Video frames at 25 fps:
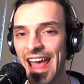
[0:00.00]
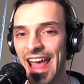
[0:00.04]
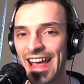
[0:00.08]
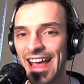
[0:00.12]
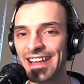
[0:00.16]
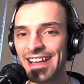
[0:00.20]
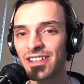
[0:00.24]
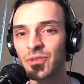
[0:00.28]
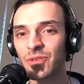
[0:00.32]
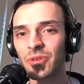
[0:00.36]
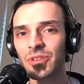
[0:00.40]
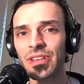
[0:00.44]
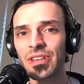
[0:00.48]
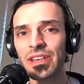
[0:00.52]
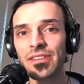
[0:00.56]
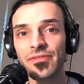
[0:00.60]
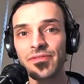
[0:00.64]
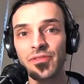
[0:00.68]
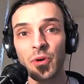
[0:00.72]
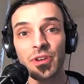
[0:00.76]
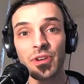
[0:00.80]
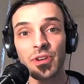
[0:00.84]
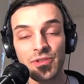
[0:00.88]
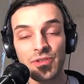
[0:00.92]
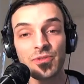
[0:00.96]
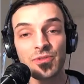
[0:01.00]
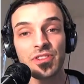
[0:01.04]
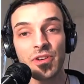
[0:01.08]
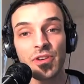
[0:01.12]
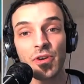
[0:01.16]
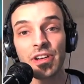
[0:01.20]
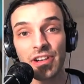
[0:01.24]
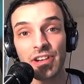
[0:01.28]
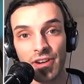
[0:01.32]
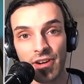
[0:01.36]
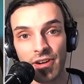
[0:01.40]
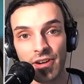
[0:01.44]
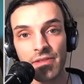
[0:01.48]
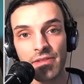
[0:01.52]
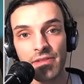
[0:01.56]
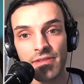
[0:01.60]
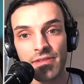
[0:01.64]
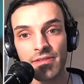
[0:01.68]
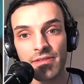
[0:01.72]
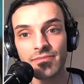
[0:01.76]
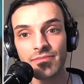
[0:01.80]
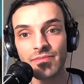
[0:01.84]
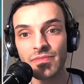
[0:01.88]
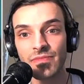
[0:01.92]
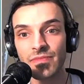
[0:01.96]
annually for use on
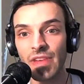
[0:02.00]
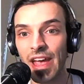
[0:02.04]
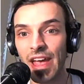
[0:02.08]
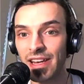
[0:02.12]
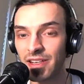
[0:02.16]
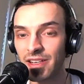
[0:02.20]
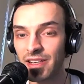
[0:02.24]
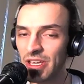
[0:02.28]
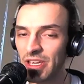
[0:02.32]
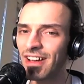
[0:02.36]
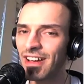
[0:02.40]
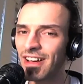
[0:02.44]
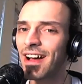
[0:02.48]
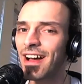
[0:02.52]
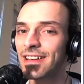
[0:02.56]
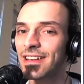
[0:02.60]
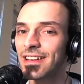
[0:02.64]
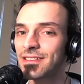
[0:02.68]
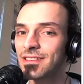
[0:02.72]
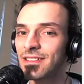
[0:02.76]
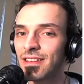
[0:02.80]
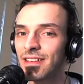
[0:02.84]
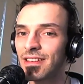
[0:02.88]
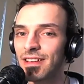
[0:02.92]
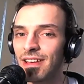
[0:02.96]
Earth and beyond.